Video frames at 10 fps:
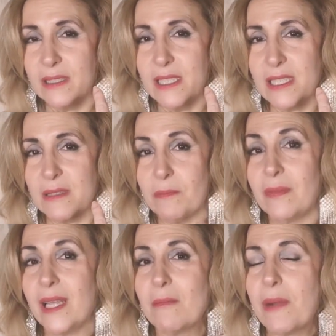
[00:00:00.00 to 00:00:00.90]
this
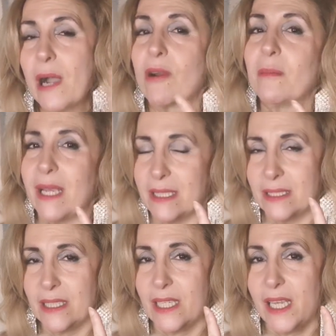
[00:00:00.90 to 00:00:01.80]

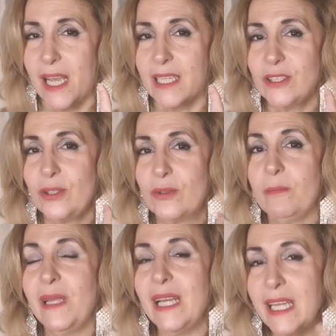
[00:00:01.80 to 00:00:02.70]
empowerment, and you
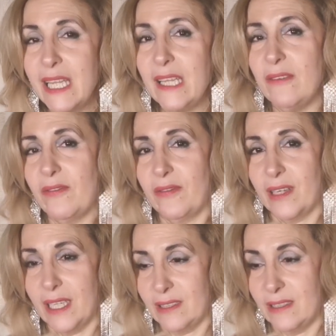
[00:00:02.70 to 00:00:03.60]
believe
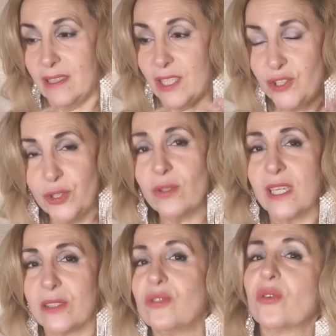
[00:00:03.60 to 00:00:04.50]
and that you
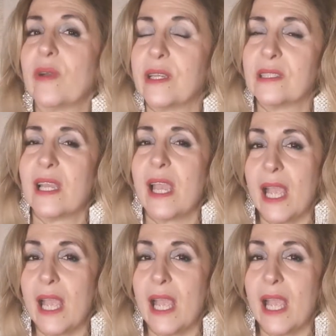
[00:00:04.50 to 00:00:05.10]
can do it,